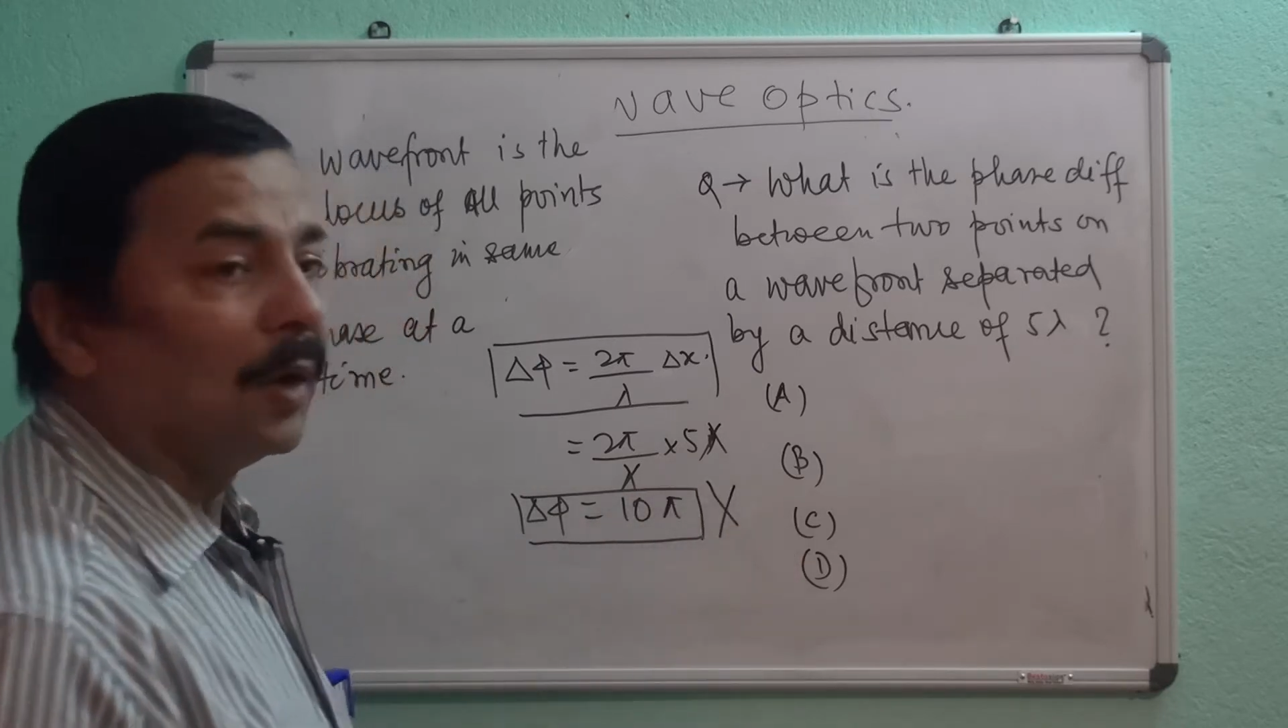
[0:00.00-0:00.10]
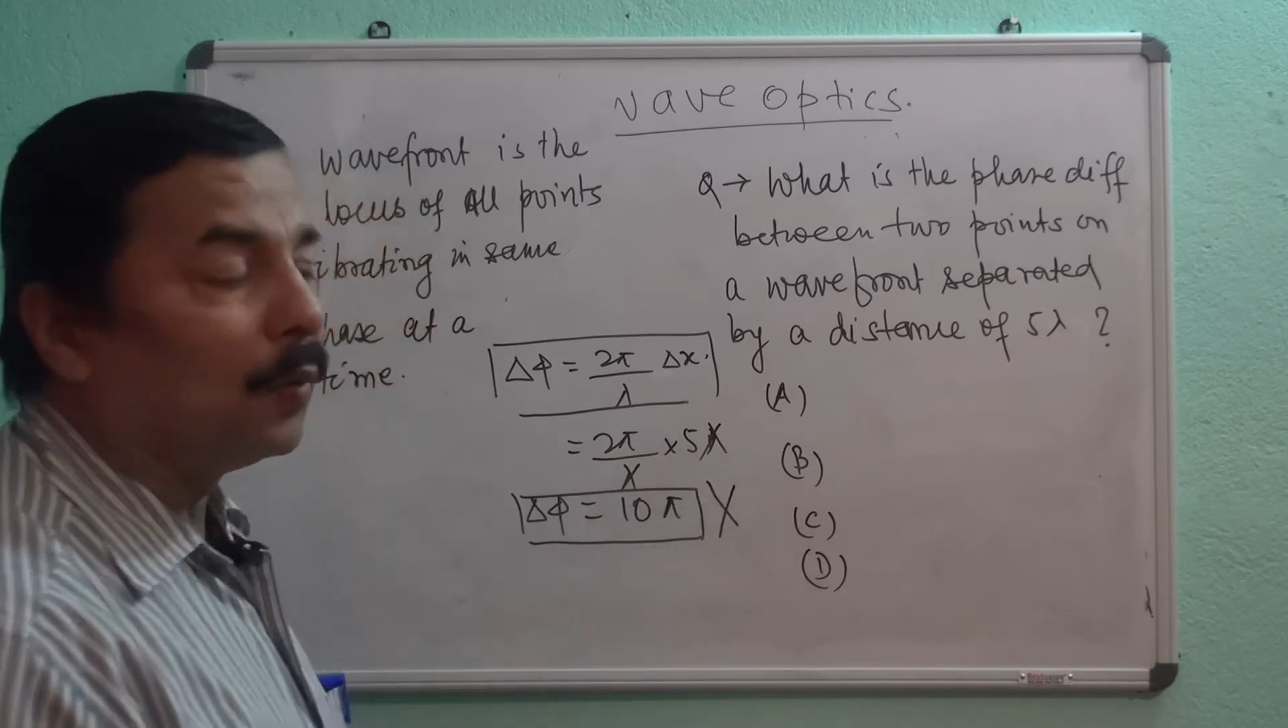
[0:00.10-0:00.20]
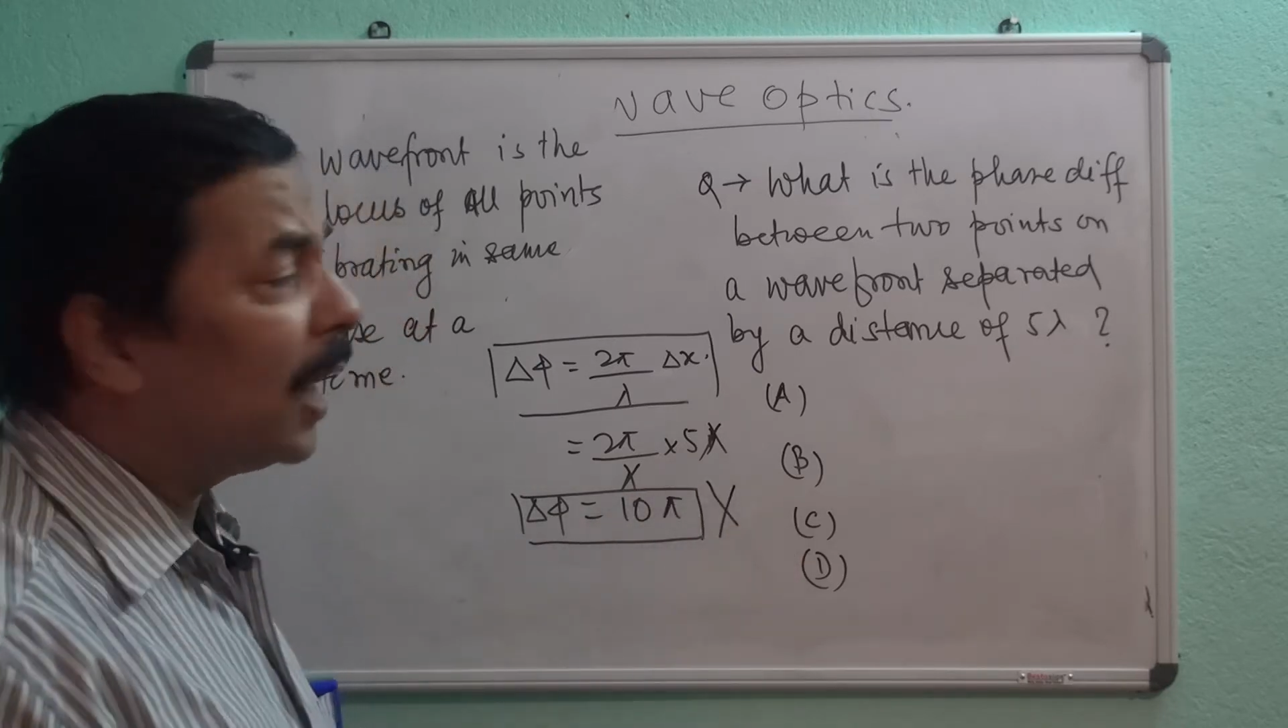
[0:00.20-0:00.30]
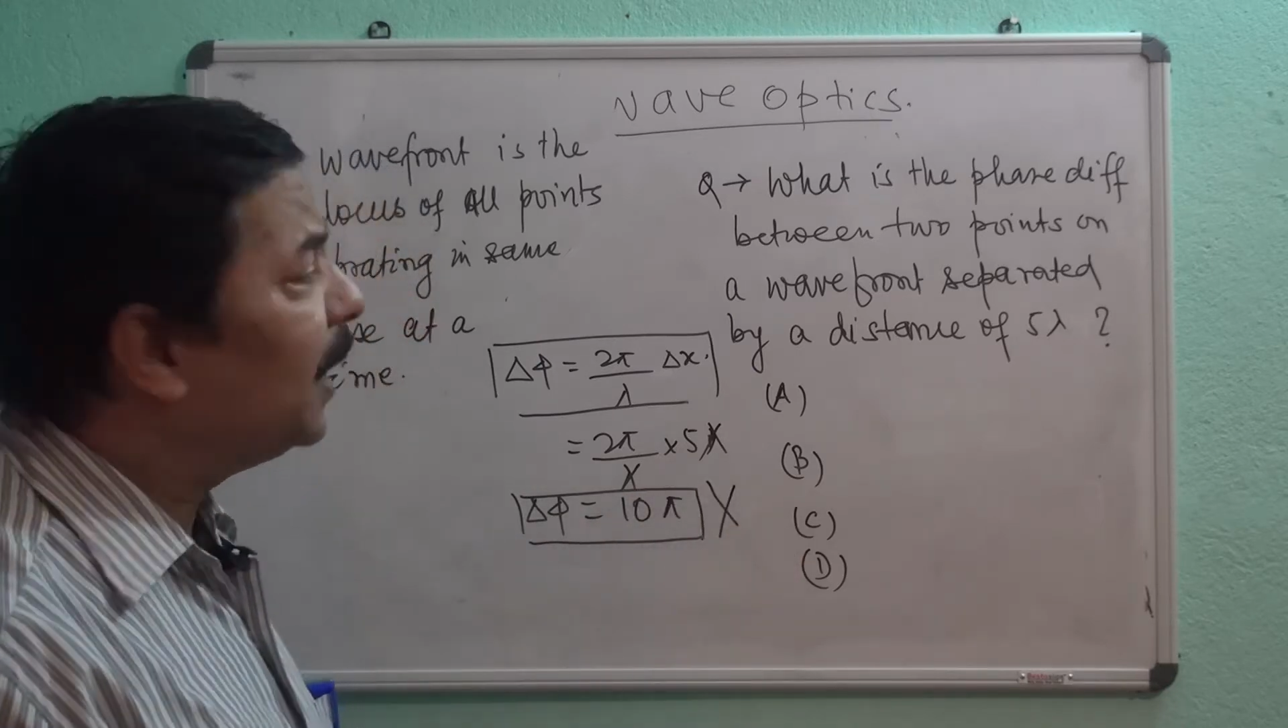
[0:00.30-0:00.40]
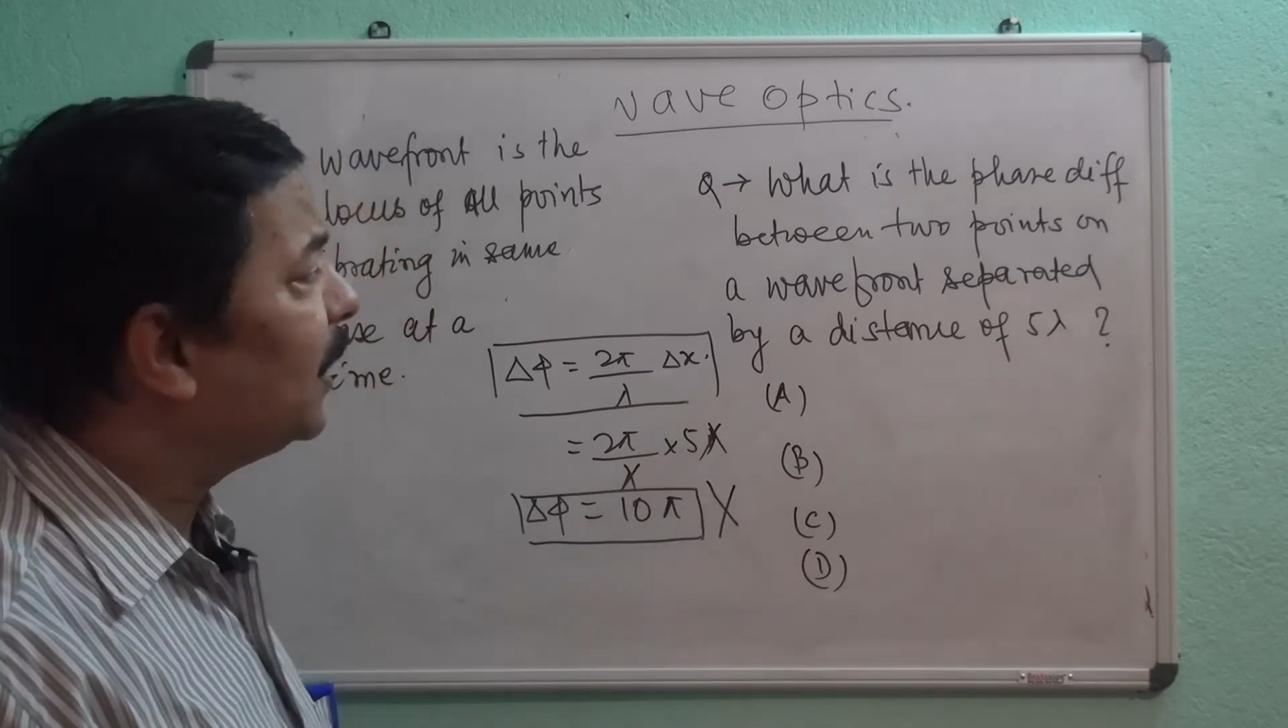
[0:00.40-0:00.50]

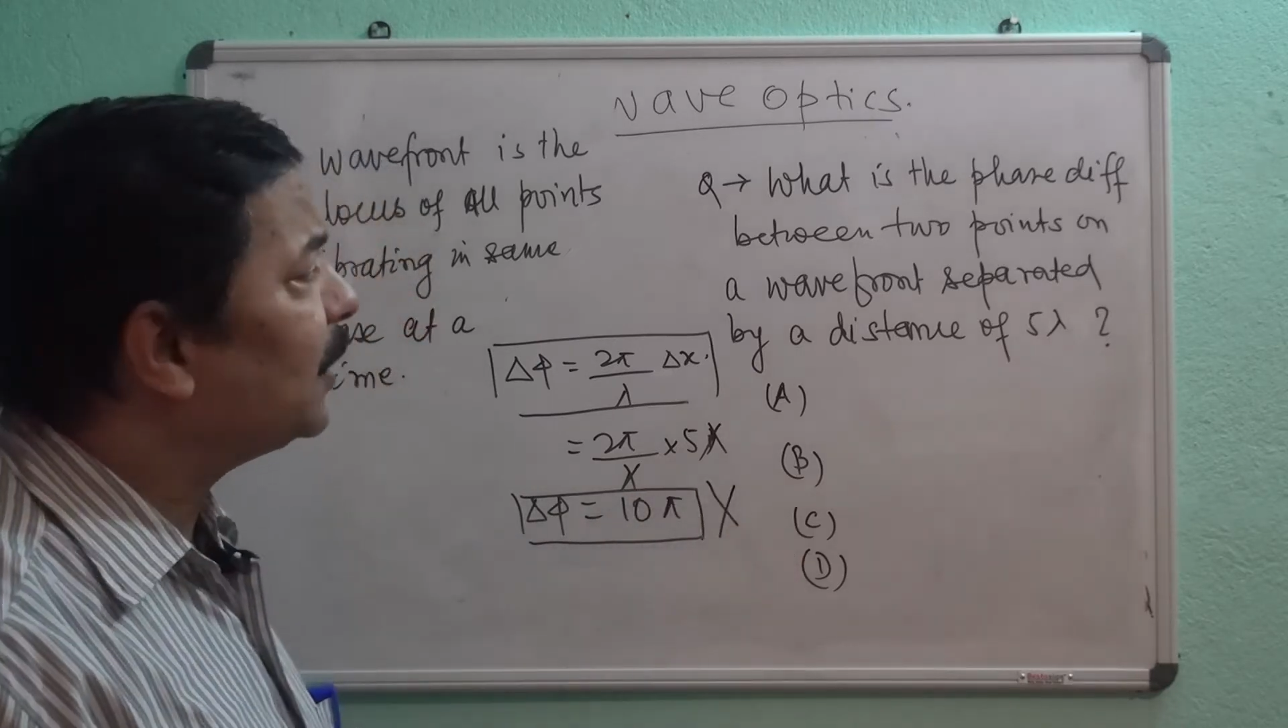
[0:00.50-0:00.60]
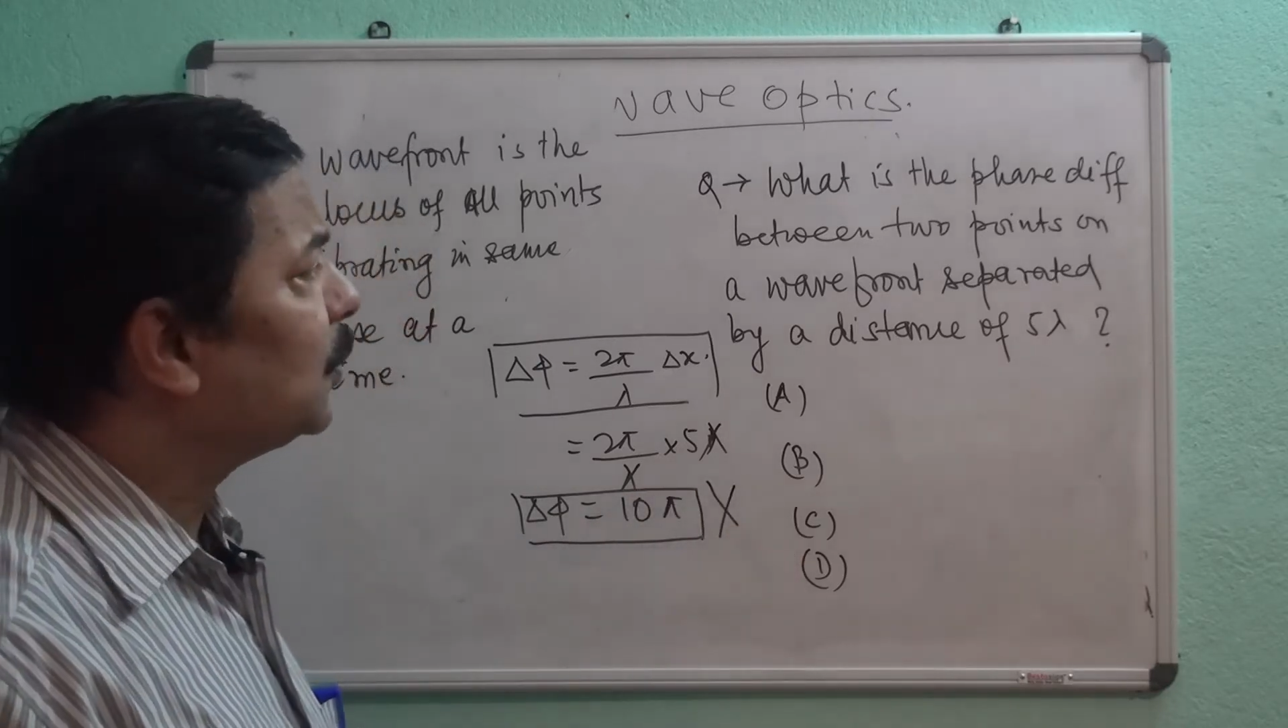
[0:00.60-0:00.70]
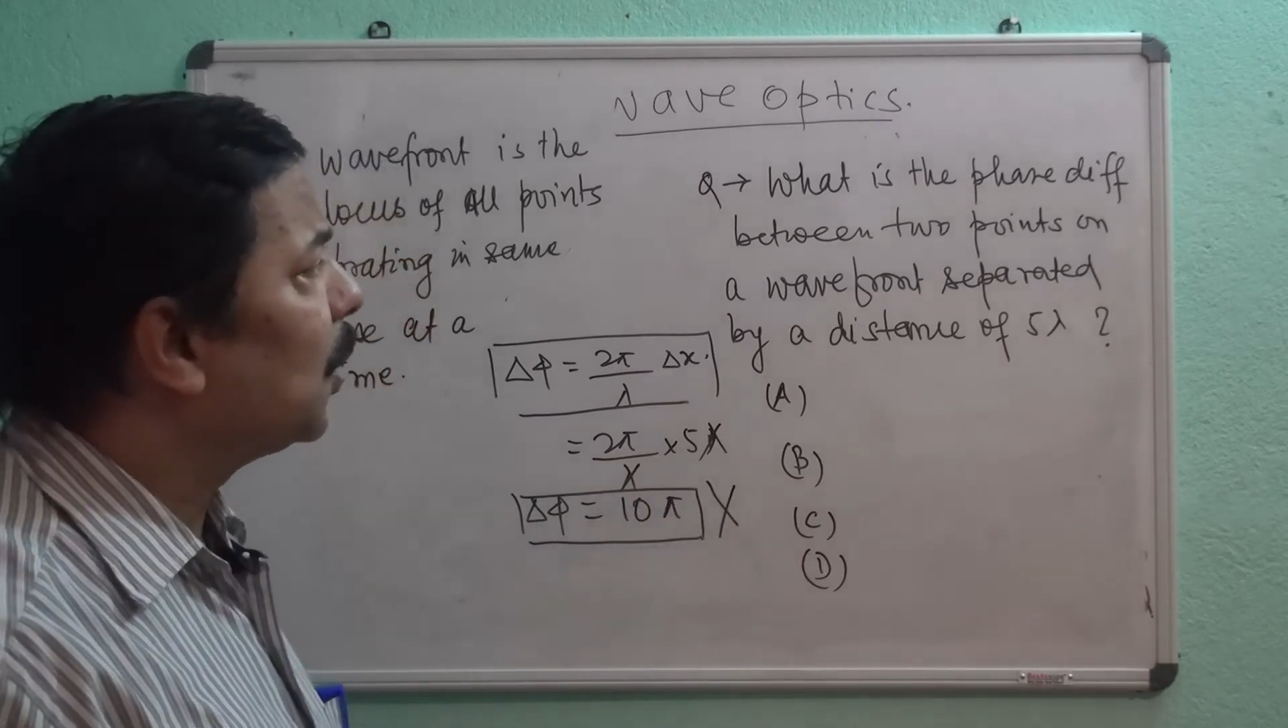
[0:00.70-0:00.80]
Why it is